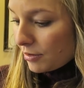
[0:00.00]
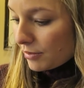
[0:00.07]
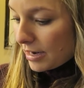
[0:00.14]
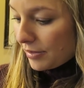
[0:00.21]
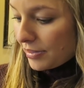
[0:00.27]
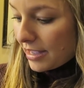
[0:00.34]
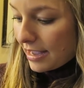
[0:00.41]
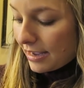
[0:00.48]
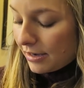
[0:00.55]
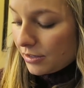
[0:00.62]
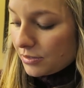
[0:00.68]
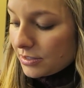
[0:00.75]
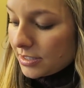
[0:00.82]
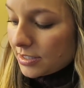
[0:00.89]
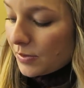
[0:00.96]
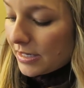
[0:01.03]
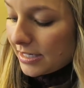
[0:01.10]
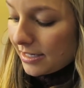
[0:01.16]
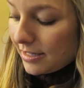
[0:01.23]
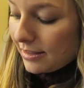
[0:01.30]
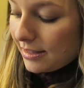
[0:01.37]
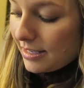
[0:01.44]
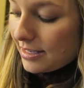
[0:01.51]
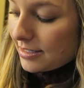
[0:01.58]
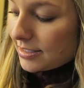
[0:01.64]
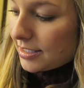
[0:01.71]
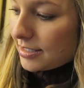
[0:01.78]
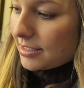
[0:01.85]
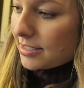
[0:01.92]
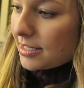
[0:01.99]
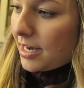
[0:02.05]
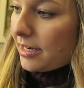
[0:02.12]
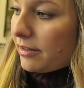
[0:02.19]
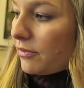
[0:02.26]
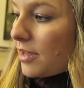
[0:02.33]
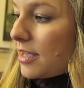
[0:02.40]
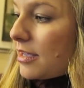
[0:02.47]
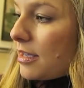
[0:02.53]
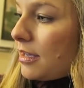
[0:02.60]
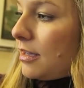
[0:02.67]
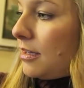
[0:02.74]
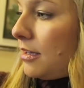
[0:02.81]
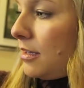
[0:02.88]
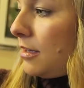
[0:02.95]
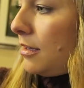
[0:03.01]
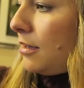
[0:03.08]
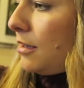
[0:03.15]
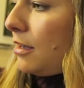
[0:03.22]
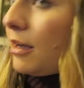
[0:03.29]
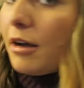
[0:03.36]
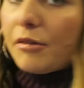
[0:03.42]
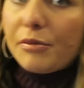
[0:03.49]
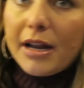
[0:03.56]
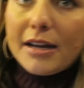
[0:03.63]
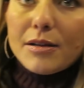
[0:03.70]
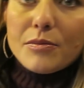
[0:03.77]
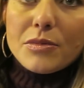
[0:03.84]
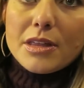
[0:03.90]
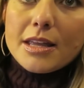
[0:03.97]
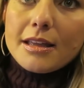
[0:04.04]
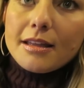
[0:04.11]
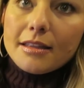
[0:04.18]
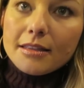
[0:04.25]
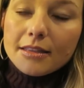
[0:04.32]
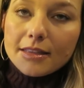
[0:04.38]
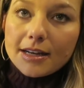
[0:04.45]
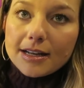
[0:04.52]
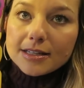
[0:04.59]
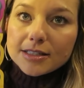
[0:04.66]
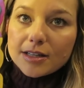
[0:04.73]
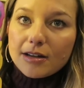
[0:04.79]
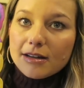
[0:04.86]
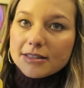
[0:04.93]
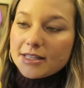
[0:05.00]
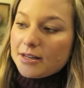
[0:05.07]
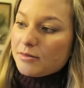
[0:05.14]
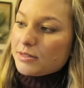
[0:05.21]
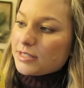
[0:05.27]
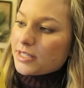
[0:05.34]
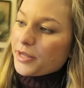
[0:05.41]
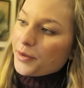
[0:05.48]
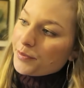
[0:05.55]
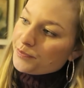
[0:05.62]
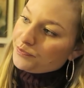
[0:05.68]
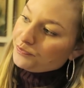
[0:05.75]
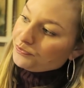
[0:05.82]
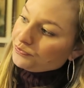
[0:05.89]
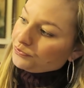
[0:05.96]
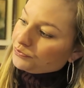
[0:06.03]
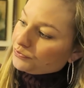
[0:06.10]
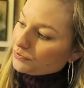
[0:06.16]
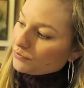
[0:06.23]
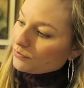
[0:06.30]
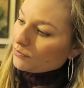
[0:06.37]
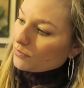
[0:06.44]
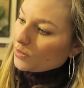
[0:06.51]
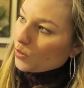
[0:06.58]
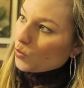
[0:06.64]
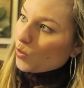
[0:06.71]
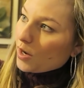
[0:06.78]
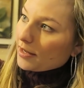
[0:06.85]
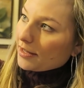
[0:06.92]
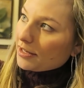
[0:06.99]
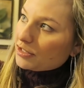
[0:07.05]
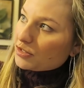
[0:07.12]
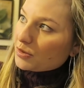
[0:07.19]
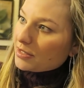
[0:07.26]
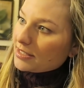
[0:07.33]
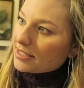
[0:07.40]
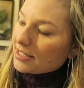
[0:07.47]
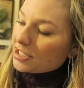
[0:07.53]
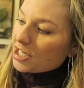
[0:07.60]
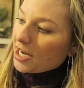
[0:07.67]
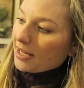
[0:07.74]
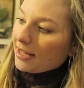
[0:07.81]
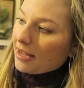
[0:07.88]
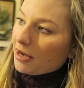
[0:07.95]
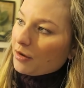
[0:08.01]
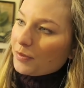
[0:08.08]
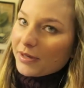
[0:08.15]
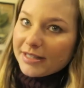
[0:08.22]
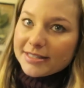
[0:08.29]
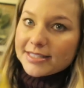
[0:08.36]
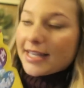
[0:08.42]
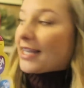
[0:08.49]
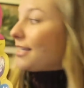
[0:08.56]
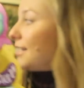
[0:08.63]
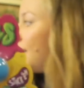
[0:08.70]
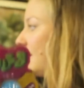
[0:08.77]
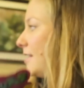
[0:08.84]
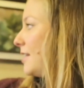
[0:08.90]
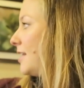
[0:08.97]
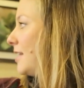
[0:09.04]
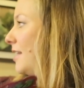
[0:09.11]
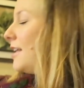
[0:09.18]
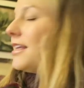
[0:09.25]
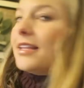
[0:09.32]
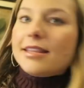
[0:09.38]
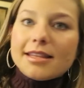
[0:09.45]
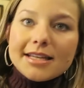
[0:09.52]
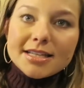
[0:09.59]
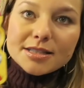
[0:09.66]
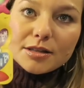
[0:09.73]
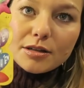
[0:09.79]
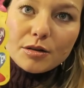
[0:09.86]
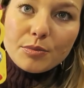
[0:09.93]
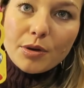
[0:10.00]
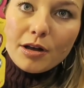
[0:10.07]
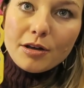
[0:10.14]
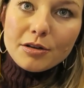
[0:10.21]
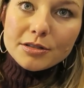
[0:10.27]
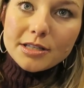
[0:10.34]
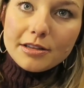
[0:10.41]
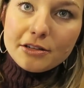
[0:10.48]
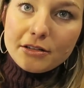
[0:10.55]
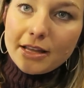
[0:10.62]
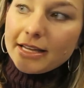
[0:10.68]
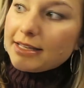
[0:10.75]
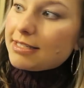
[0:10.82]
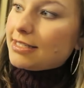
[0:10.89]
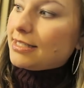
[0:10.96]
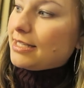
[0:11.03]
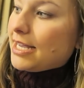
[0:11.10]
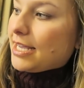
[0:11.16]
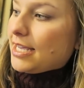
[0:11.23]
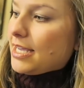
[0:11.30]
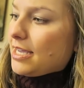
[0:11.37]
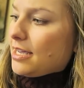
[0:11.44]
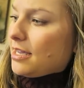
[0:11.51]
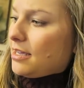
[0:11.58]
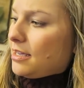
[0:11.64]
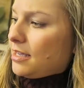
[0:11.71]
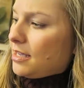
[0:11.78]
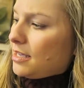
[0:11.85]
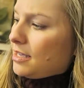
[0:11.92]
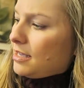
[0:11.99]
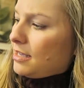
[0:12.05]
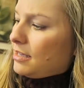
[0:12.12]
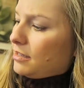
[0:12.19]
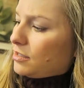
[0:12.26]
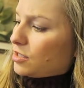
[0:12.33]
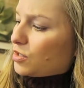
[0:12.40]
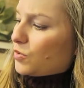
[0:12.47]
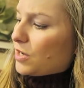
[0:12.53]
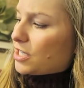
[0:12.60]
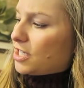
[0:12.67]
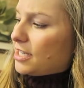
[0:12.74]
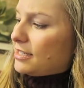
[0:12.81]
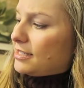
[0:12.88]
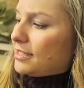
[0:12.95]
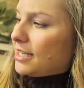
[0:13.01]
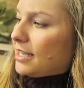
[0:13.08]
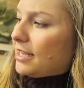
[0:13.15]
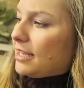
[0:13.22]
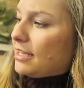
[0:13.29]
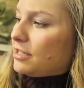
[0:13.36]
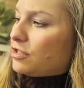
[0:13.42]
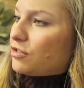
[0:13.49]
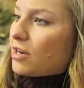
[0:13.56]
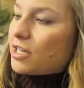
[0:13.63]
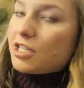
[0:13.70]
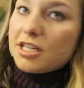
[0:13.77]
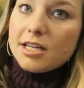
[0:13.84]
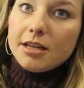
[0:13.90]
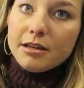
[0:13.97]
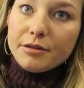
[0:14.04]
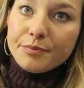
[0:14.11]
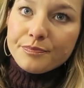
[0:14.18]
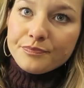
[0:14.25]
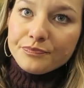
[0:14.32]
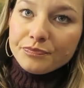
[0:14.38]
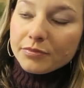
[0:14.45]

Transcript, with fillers: around the house. Oh, I did get this. This is kind of like a random thing that I saw as I was walking towards the checkout, but it's like these little balls and they're like sticky, squishy, sticky, stretchy